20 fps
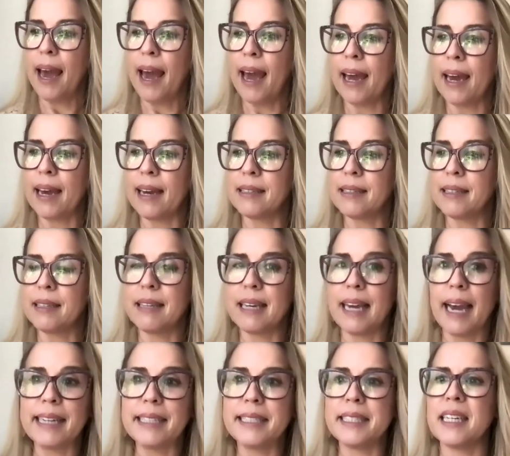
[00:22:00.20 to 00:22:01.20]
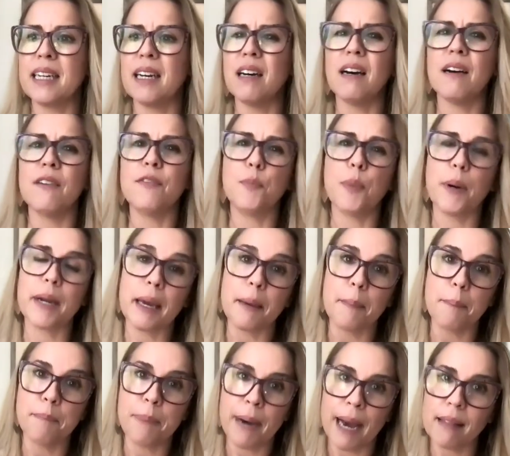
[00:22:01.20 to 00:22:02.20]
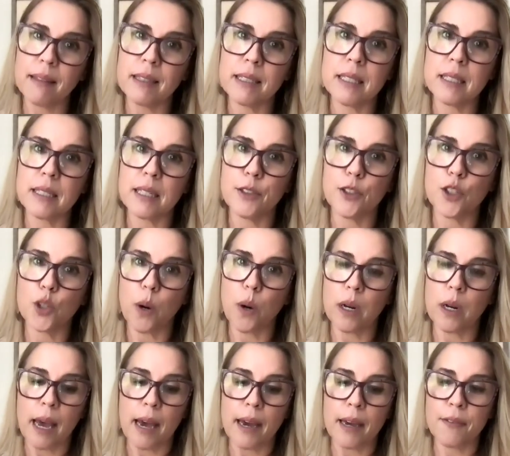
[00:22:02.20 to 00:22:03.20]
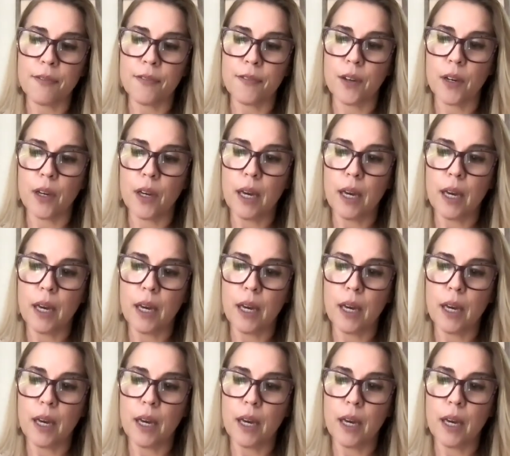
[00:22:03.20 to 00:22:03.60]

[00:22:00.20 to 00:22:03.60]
And the idea of bringing balance into our life,